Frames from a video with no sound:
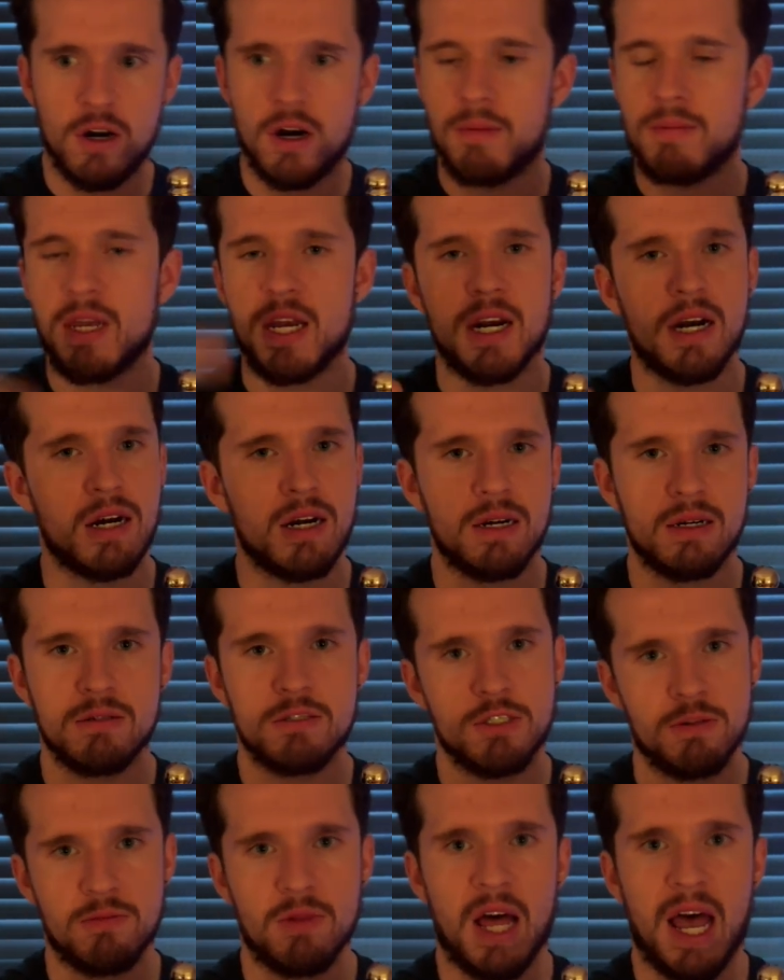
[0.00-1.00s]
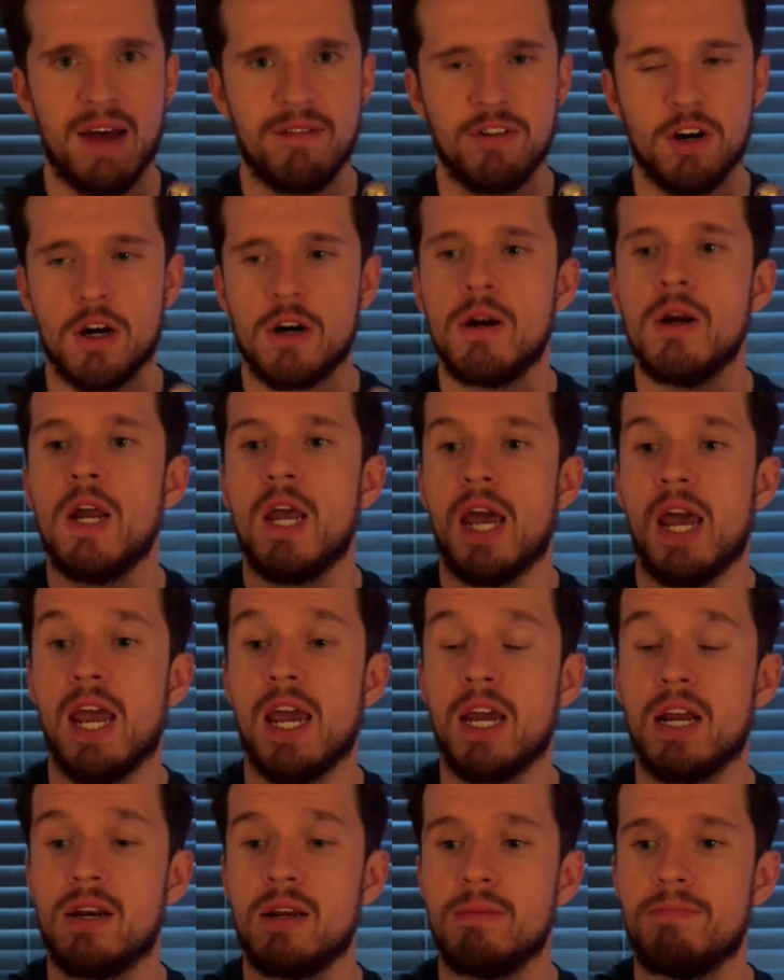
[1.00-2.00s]
I'm getting some lavender,
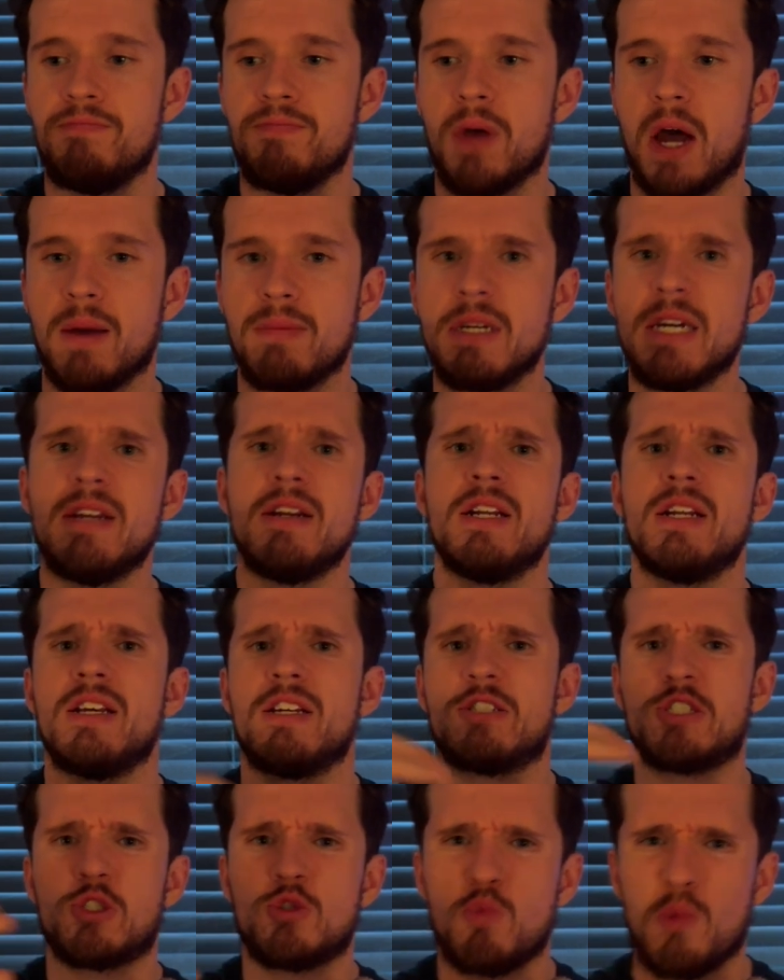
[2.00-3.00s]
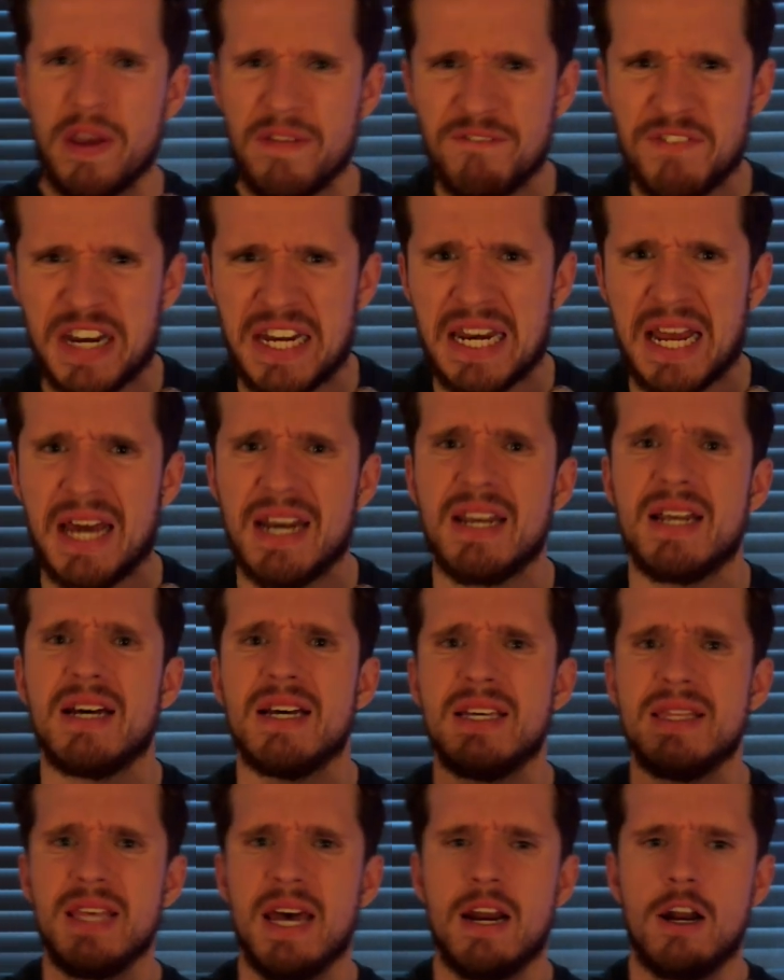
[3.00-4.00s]
and I'm getting a sweet vanilla
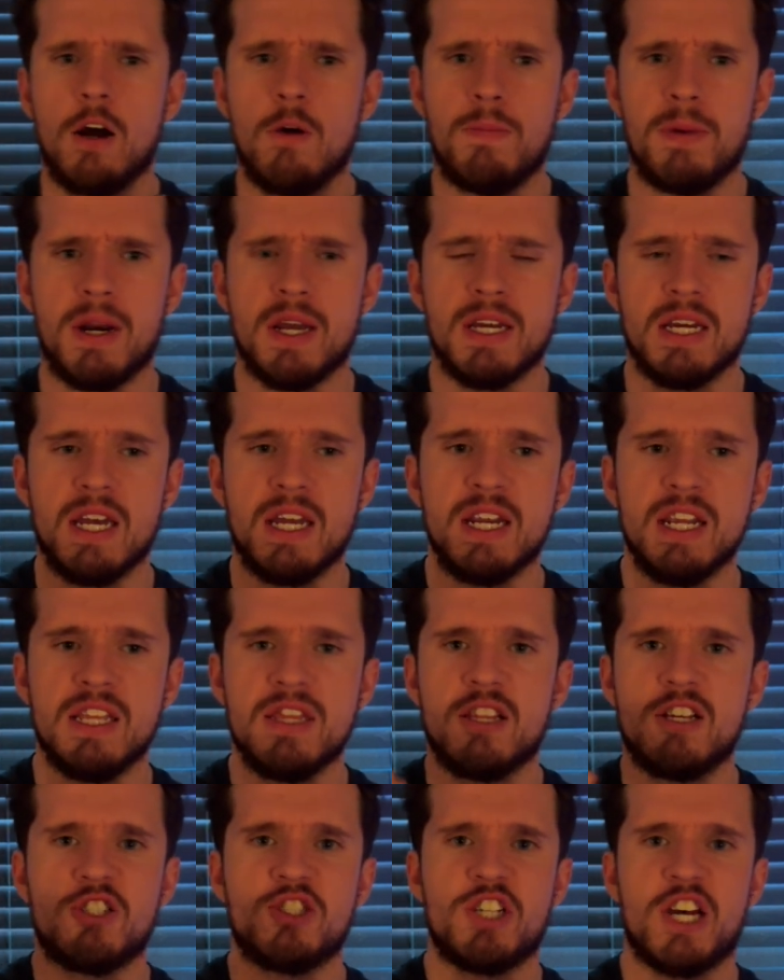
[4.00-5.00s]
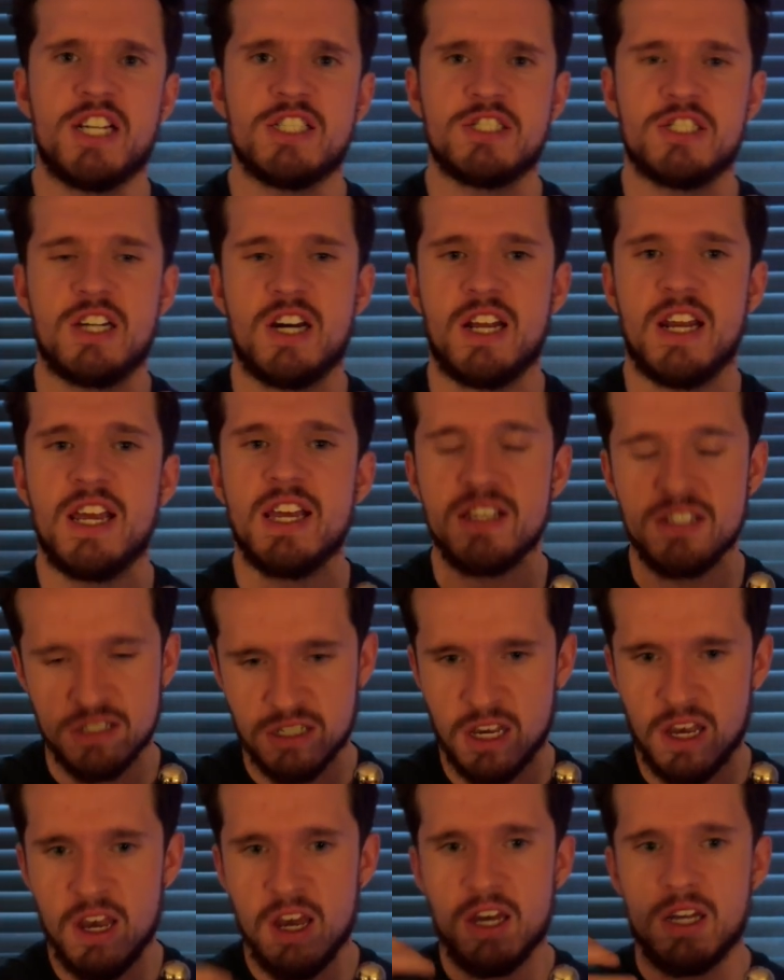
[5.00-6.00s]
in that opening, and then the chestnut is
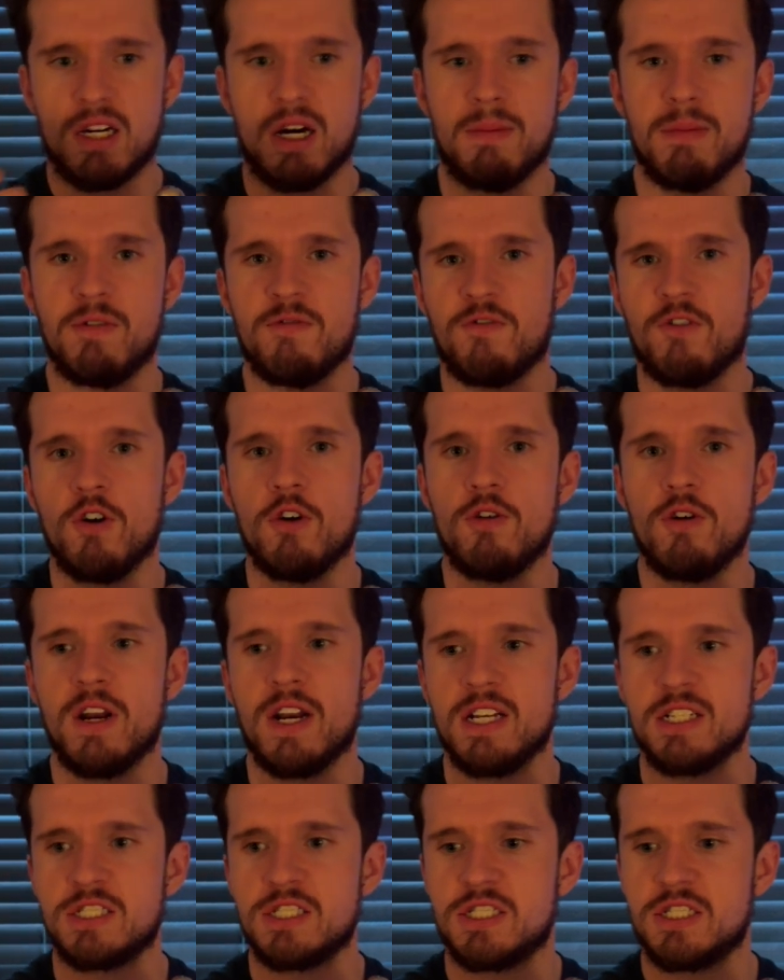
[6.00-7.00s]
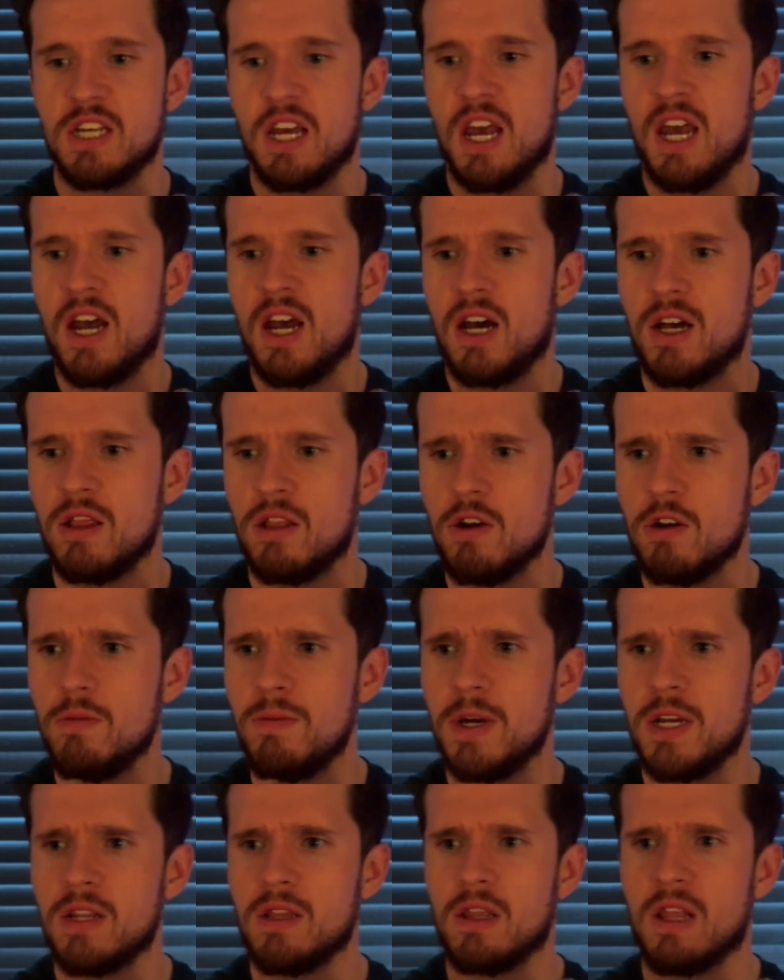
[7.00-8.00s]
coming through, and it's a little
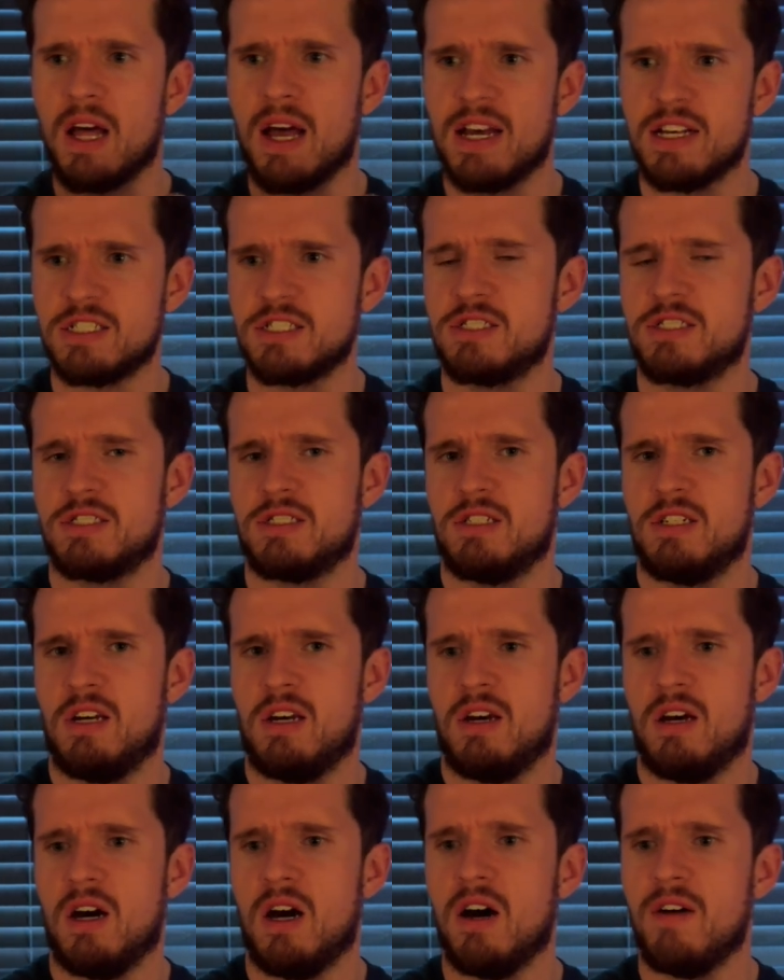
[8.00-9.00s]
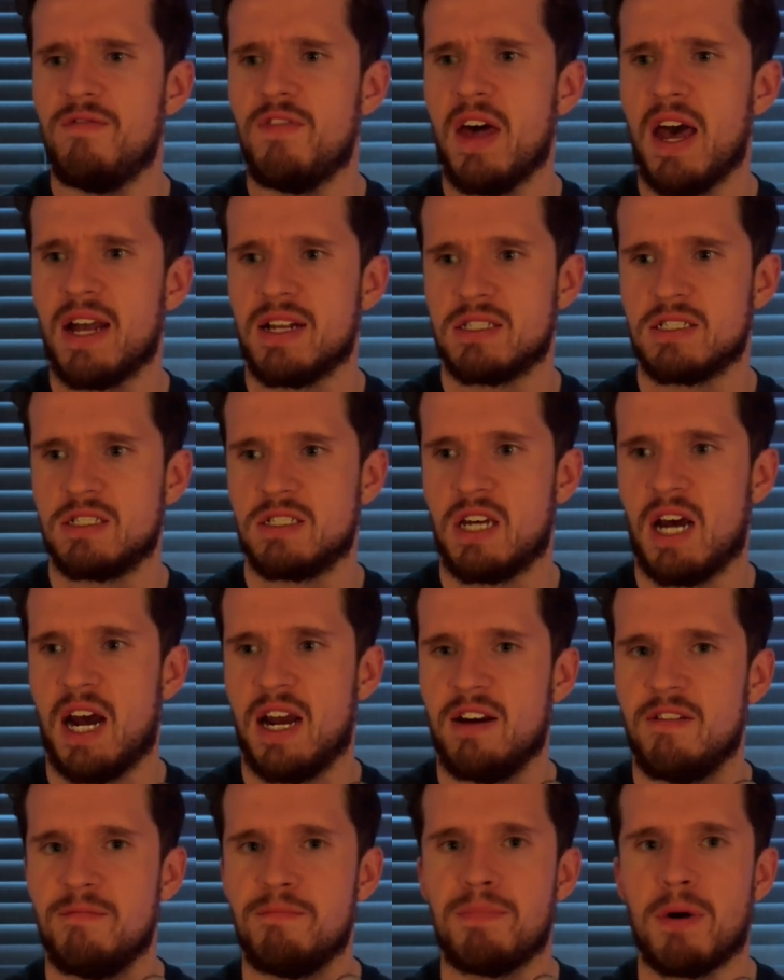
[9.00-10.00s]
bit less of that kind
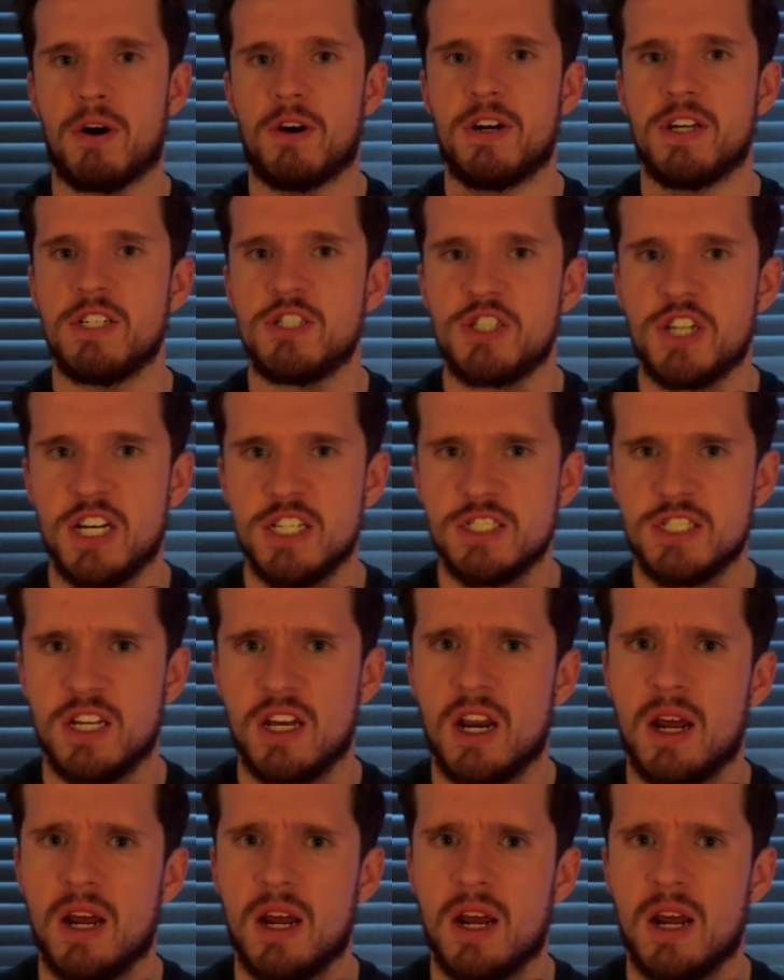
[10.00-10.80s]
of burning chestnut.